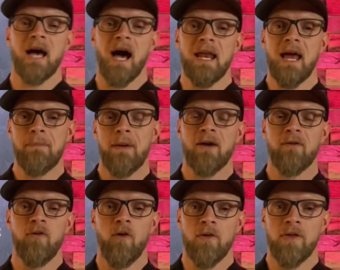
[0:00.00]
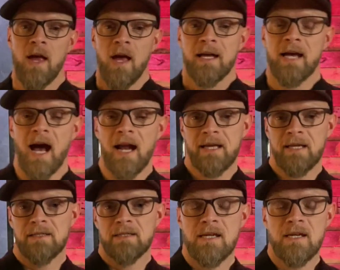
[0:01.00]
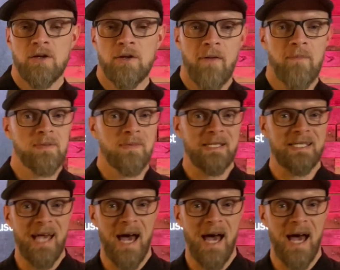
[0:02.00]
God had back and forth, God continued giving him some signs.